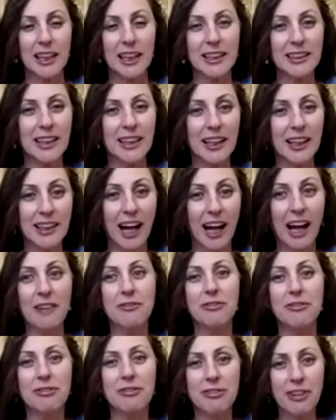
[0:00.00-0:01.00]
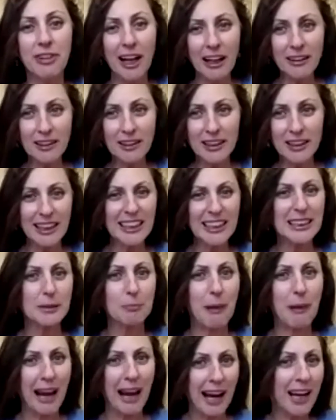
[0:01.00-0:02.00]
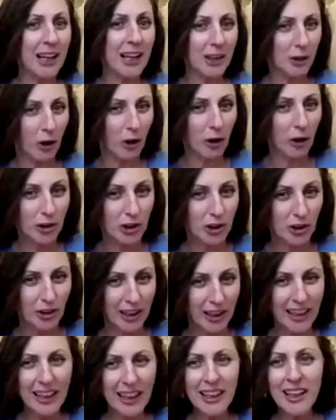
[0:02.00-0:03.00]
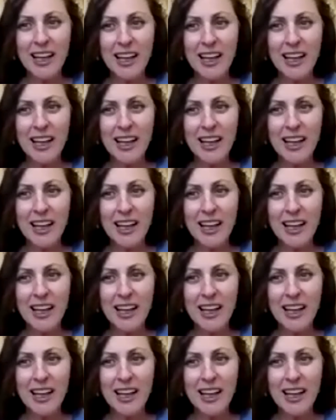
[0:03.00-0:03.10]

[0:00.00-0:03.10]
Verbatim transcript: And then I felt his pain also, eh?